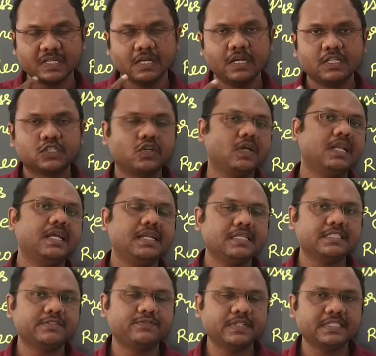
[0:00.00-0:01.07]
So let us
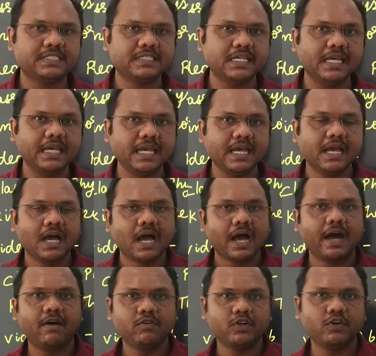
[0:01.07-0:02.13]
first see
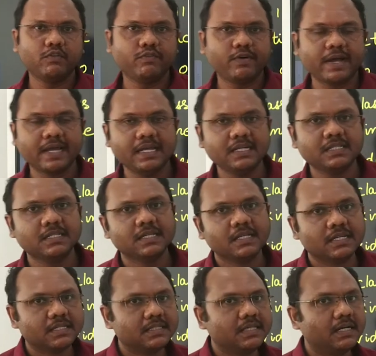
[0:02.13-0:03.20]
how to find
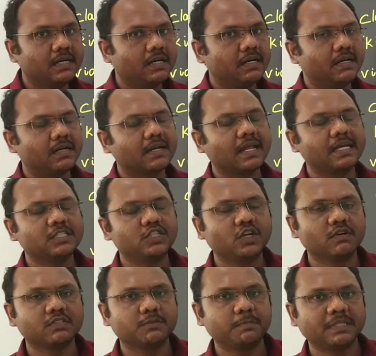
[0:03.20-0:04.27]
the ratio
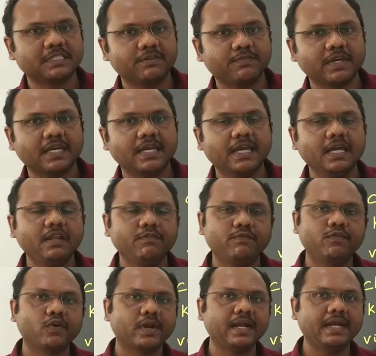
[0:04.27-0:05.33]
of specific heat
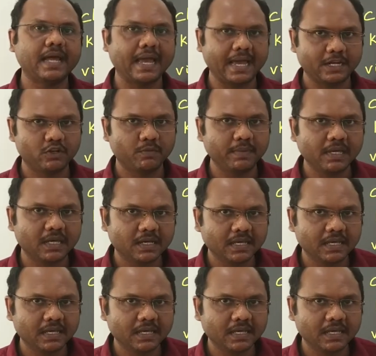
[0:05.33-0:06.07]
for a diatomic